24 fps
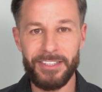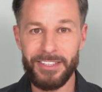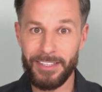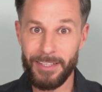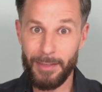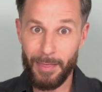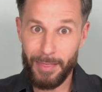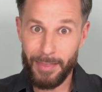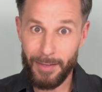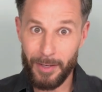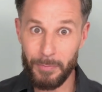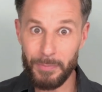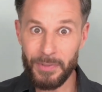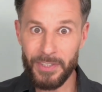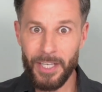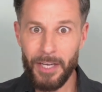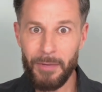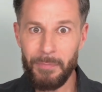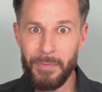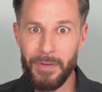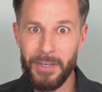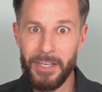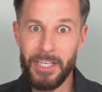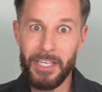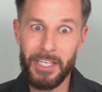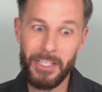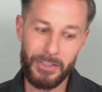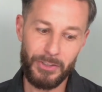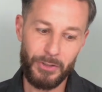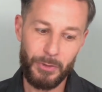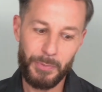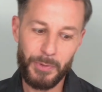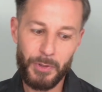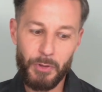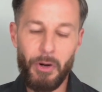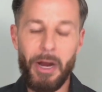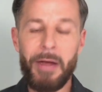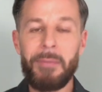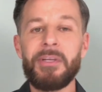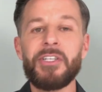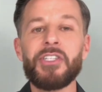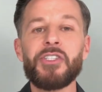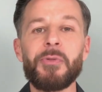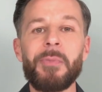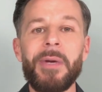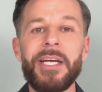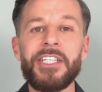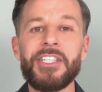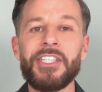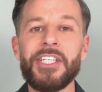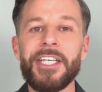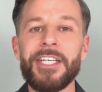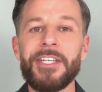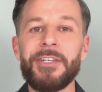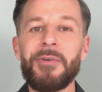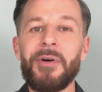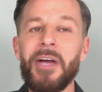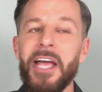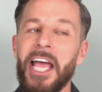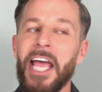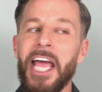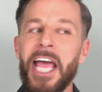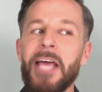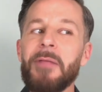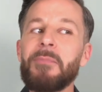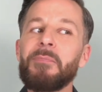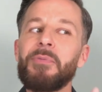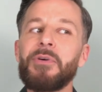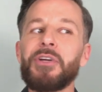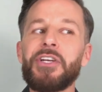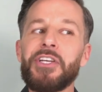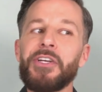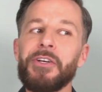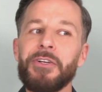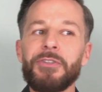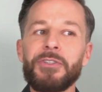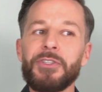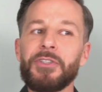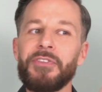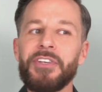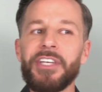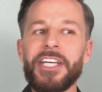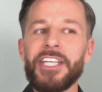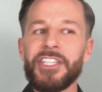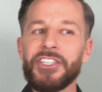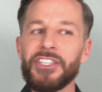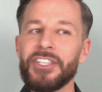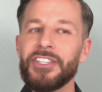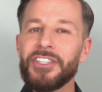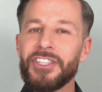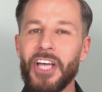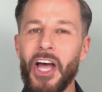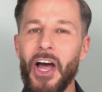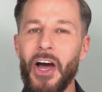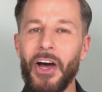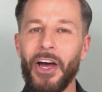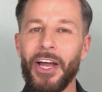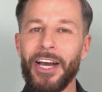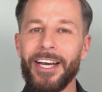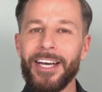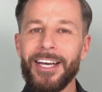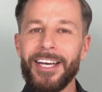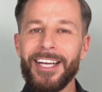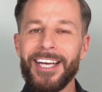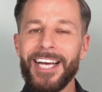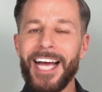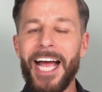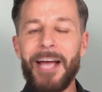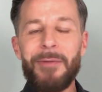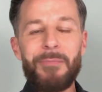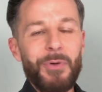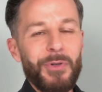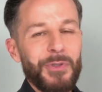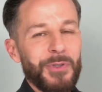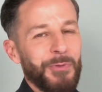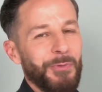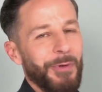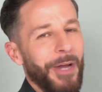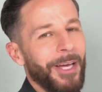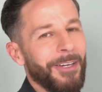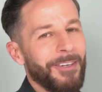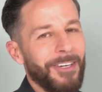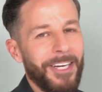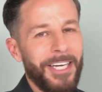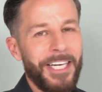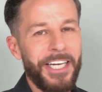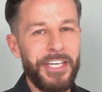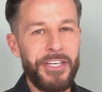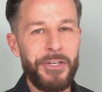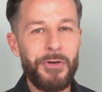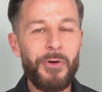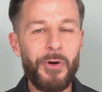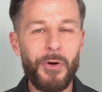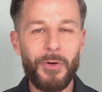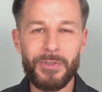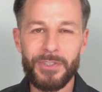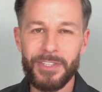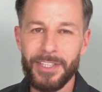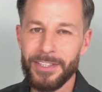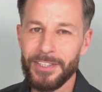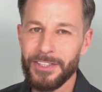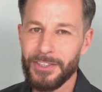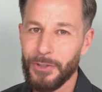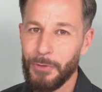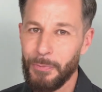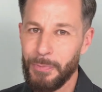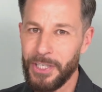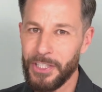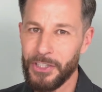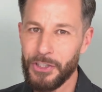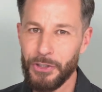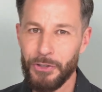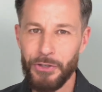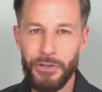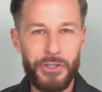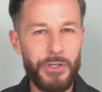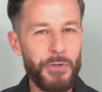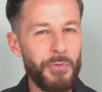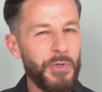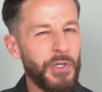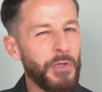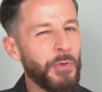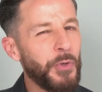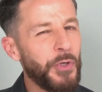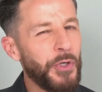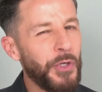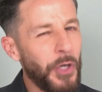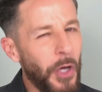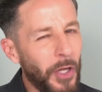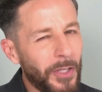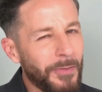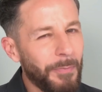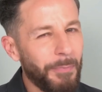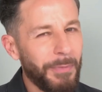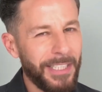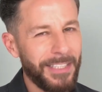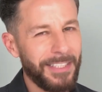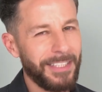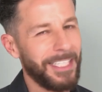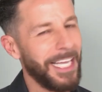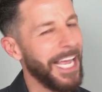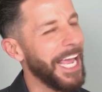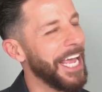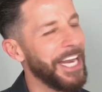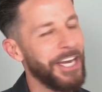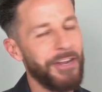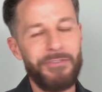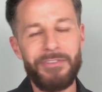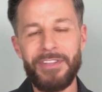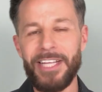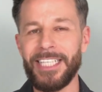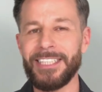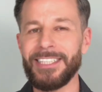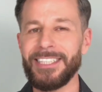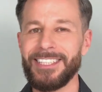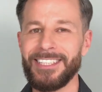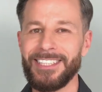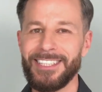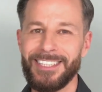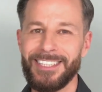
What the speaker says: us a thumbs up, subscribing to my channel, and putting your notifications on. I post regularly new content, so make sure you will not miss any of them.